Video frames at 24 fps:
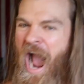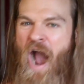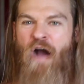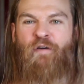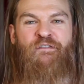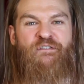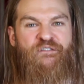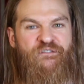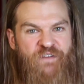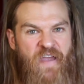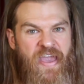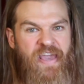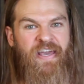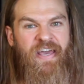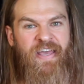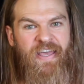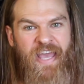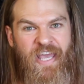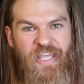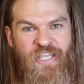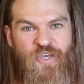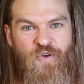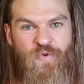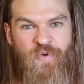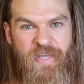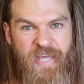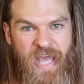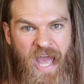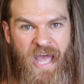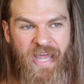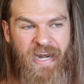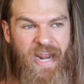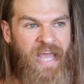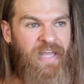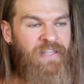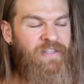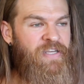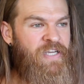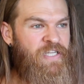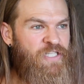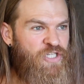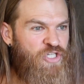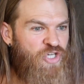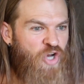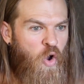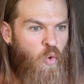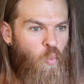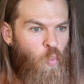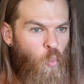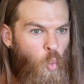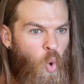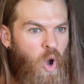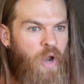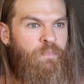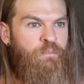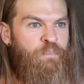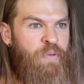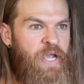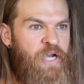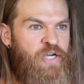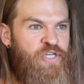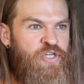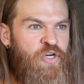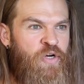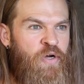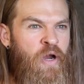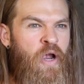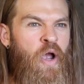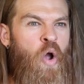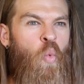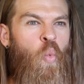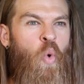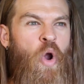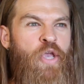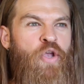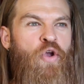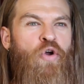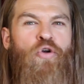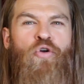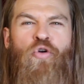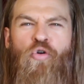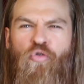How fake can you get? At least show one picture where you're